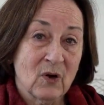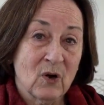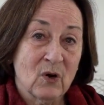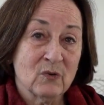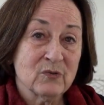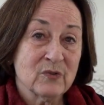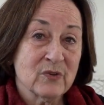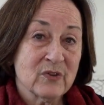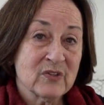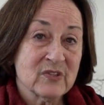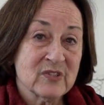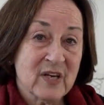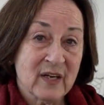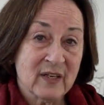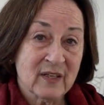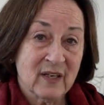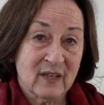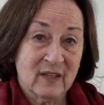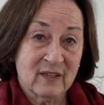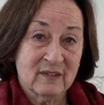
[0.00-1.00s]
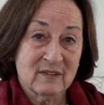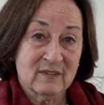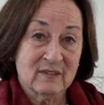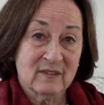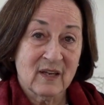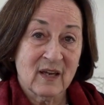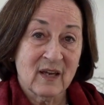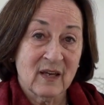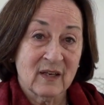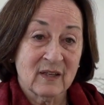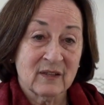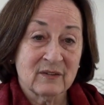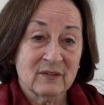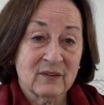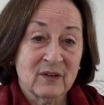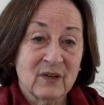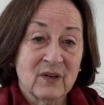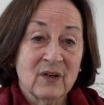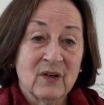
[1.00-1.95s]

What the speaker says: over the decades and